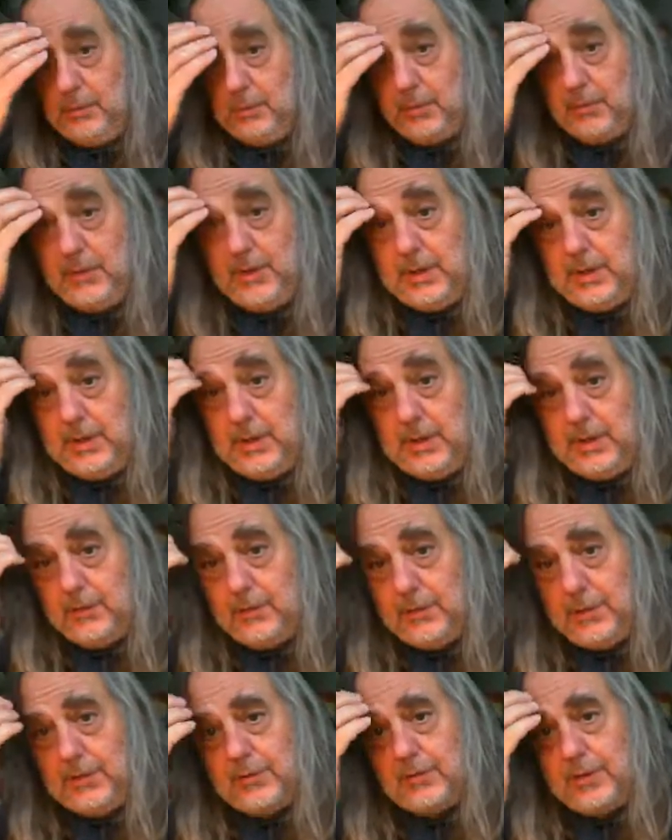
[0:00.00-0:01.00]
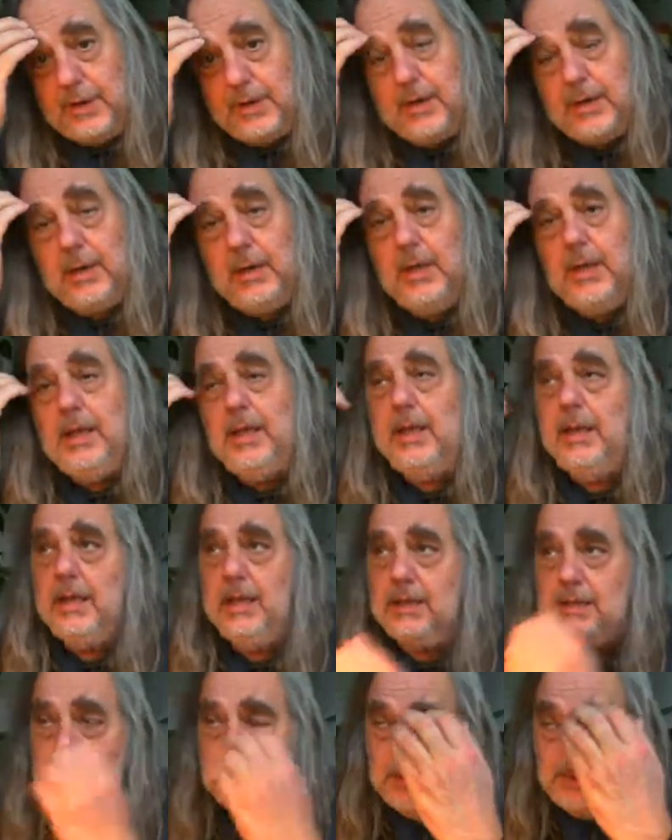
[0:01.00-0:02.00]
prevent getting frustrated,
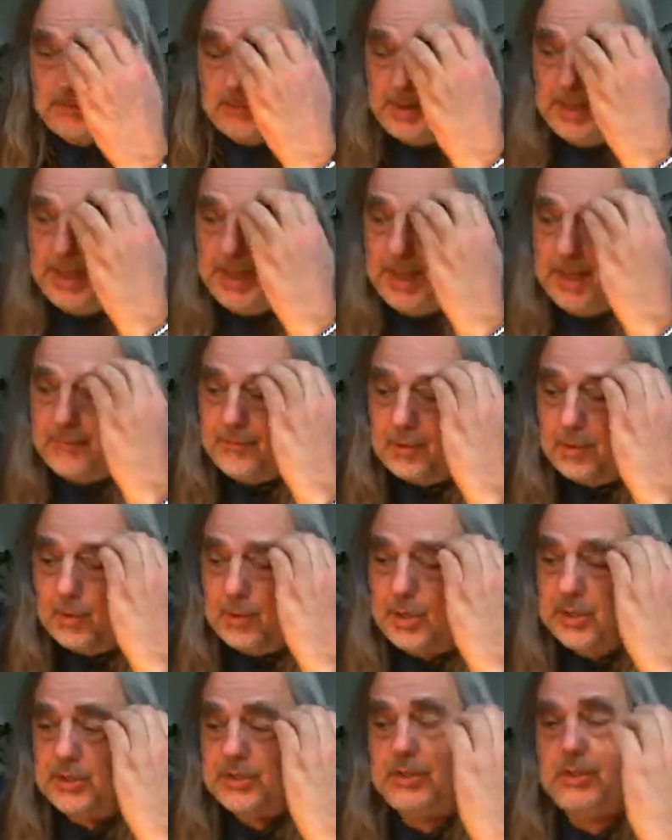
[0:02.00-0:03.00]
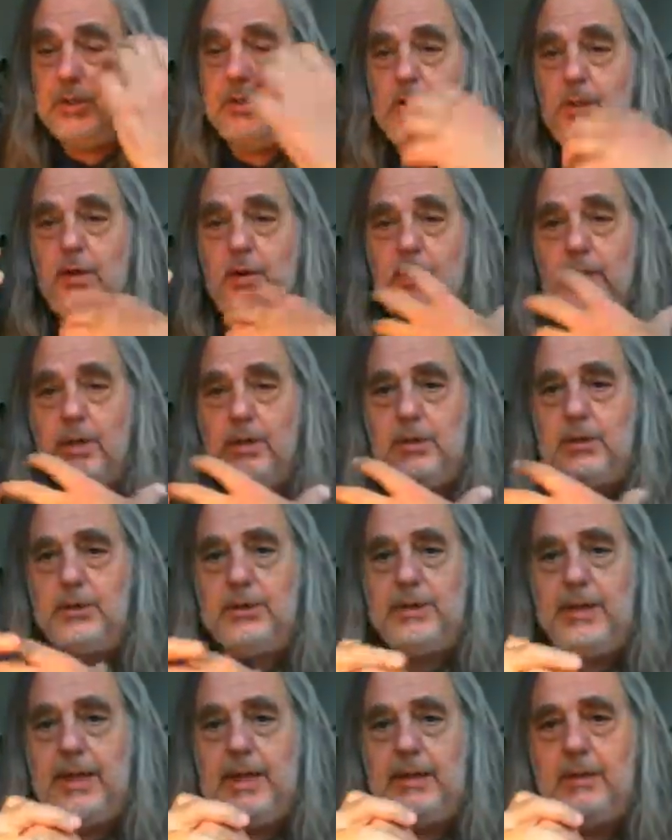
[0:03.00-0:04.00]
is that if you have a question or you don't
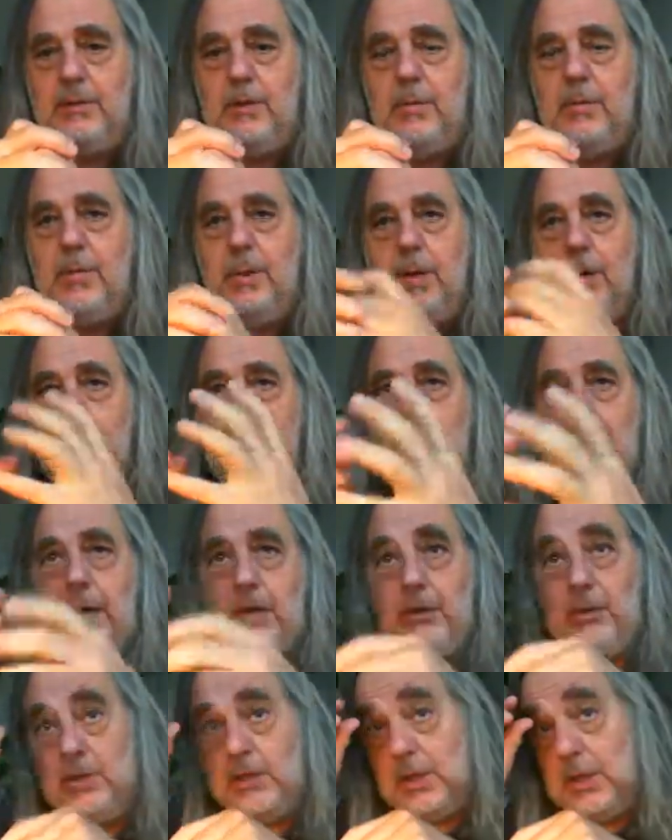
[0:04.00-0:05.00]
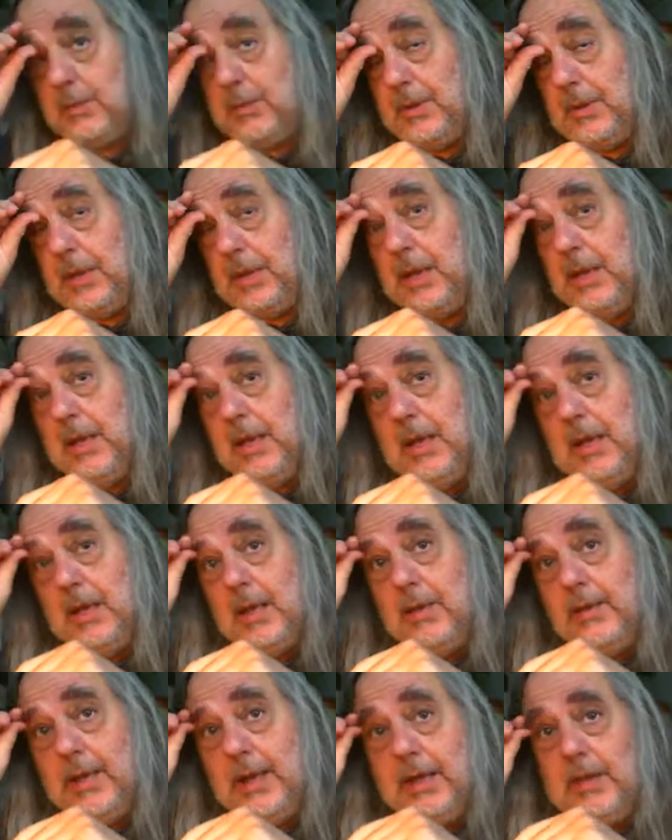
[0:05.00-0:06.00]
understand something or how to do something,
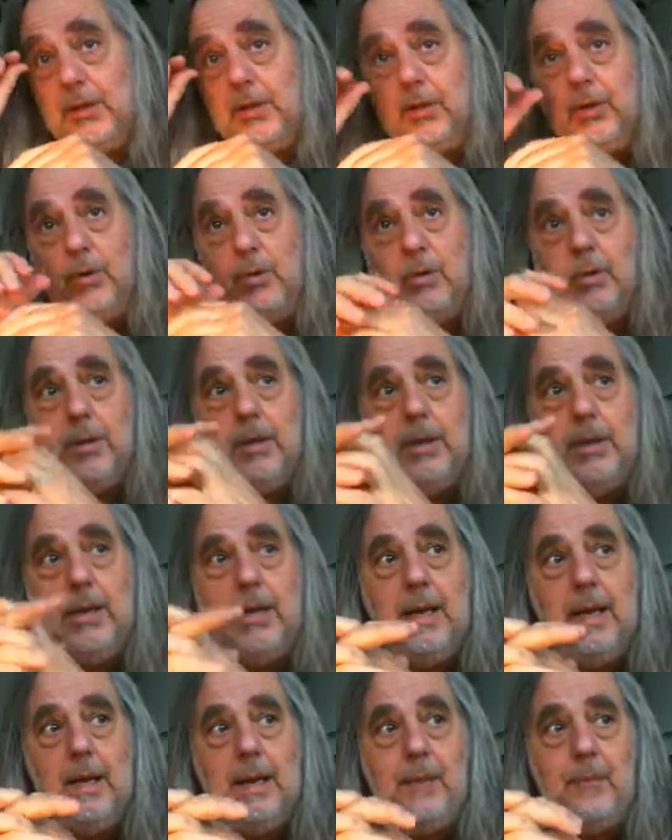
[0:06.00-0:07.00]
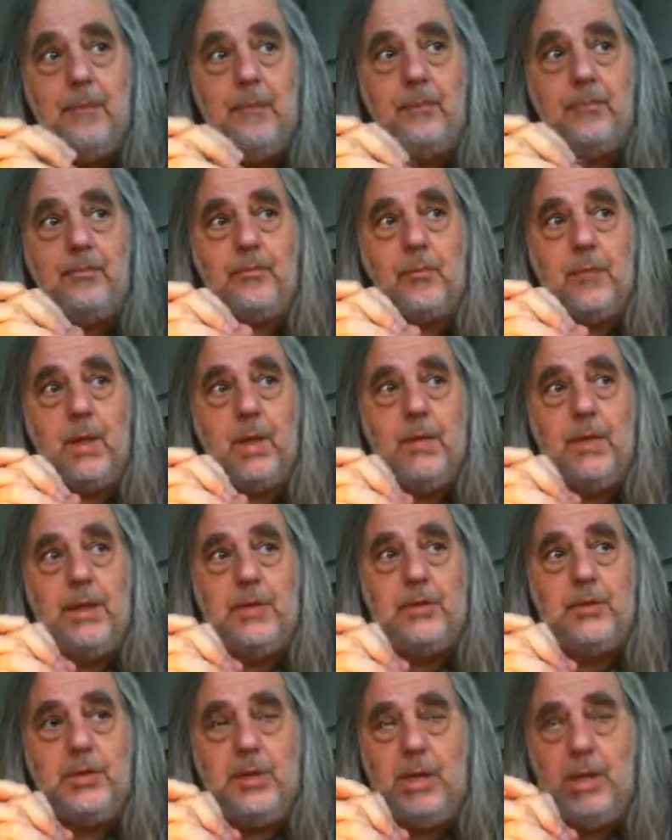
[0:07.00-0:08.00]
that you
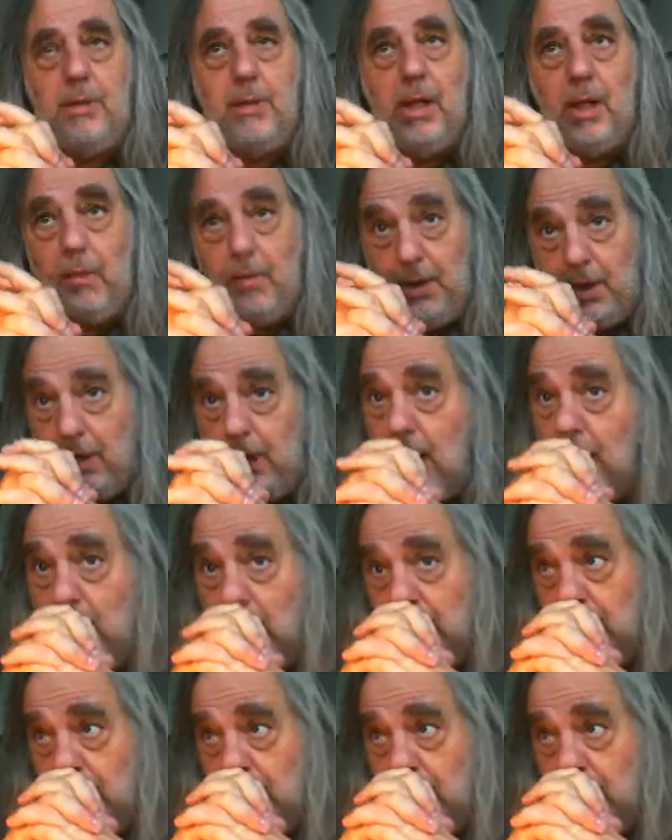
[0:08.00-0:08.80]
email me,